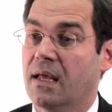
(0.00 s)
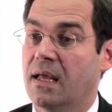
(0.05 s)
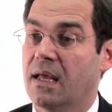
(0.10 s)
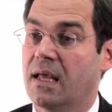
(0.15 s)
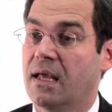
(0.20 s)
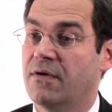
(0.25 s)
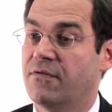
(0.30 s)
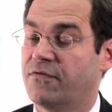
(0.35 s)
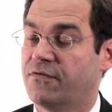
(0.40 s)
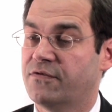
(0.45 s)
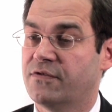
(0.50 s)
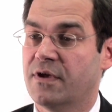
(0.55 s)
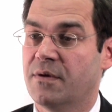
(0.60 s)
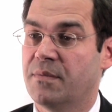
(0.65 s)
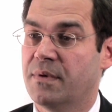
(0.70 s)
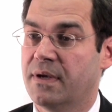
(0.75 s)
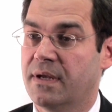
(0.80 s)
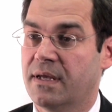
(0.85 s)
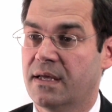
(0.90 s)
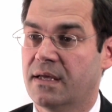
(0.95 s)
If
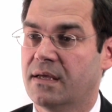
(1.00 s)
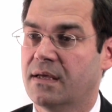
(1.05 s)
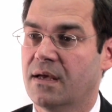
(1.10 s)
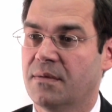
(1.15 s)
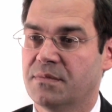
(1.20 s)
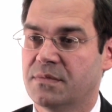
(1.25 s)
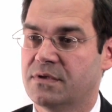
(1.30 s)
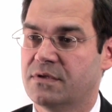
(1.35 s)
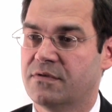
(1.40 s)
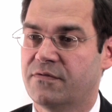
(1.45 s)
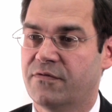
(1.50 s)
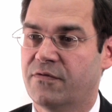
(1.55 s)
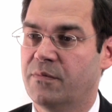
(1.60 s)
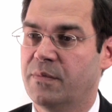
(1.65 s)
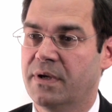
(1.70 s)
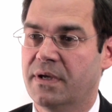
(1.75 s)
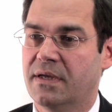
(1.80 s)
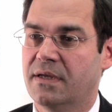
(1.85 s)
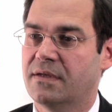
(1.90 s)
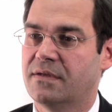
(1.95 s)
somebody comes for
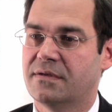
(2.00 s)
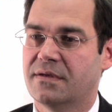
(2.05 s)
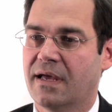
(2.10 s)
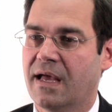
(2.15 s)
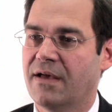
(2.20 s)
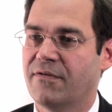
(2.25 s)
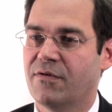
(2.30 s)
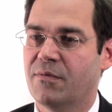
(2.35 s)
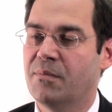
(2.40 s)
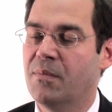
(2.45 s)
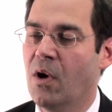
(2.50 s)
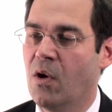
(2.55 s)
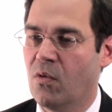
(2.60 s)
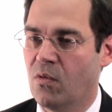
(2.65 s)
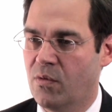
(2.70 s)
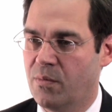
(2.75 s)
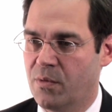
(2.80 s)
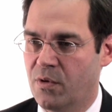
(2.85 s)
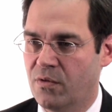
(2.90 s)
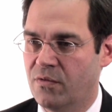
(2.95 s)
me to have a mole
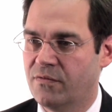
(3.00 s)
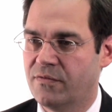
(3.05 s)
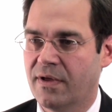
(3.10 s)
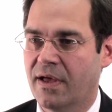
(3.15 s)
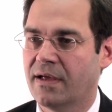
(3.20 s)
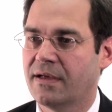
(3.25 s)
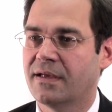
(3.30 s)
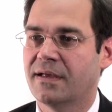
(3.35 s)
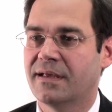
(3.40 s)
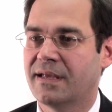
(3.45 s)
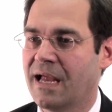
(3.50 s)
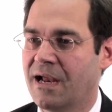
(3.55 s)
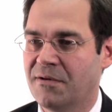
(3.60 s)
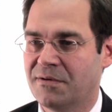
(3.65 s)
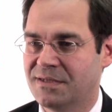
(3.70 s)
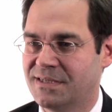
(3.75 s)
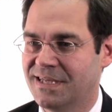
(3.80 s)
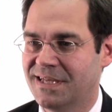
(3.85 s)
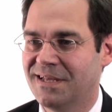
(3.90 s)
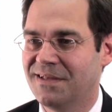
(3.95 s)
removed, I can
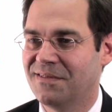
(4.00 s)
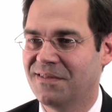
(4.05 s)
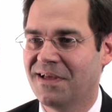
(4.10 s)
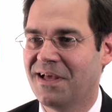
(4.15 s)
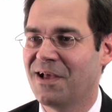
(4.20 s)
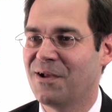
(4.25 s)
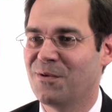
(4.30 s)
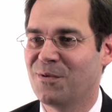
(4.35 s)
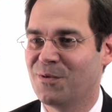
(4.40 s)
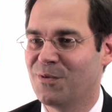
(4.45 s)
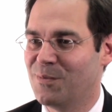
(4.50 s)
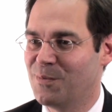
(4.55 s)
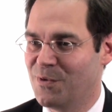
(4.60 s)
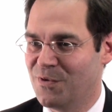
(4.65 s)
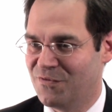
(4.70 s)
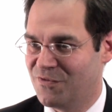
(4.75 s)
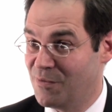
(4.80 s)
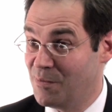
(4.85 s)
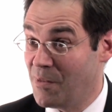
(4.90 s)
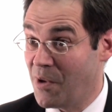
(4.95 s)
guarantee that I will
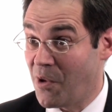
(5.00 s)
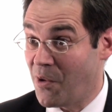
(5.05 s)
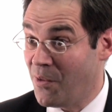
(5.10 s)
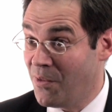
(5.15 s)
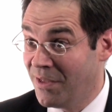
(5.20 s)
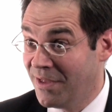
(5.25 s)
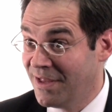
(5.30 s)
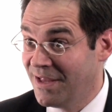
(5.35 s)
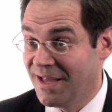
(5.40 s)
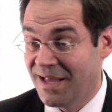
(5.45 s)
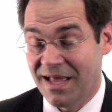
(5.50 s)
remove the mole,